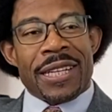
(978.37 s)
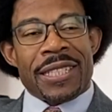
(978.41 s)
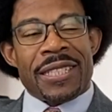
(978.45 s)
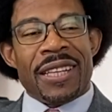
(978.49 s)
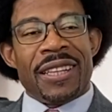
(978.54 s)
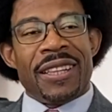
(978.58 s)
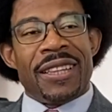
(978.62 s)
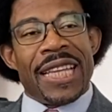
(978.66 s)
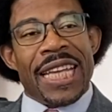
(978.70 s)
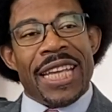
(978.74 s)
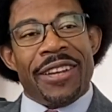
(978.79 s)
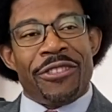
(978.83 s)
I
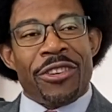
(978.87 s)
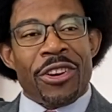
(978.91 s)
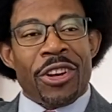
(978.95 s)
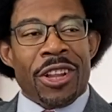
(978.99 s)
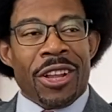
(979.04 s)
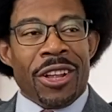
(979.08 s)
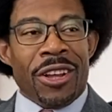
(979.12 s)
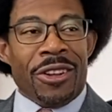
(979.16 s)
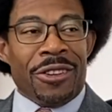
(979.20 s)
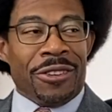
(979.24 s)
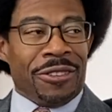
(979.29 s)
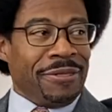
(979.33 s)
said, "Leave her
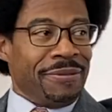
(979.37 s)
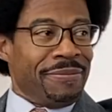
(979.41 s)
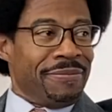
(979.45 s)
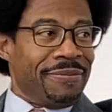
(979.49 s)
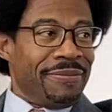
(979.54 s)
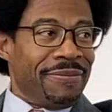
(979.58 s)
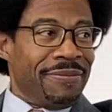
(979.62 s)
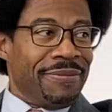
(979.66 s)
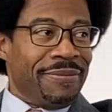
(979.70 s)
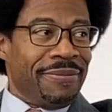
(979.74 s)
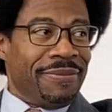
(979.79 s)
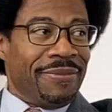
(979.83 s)
alone,"
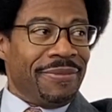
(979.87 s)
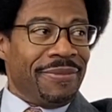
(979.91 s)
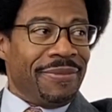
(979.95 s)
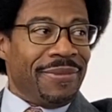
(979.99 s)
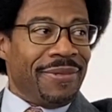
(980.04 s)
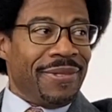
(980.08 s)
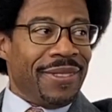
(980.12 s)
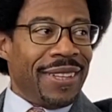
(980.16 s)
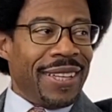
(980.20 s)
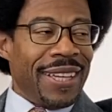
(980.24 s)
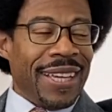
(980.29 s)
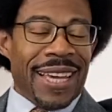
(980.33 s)

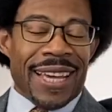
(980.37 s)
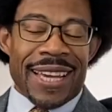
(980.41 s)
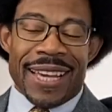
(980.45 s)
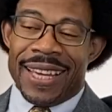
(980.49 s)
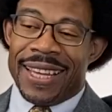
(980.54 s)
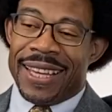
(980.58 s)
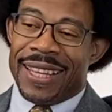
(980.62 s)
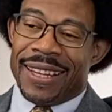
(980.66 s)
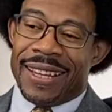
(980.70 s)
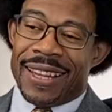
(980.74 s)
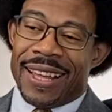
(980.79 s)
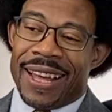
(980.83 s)

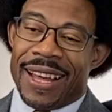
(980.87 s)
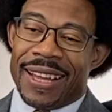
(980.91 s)
and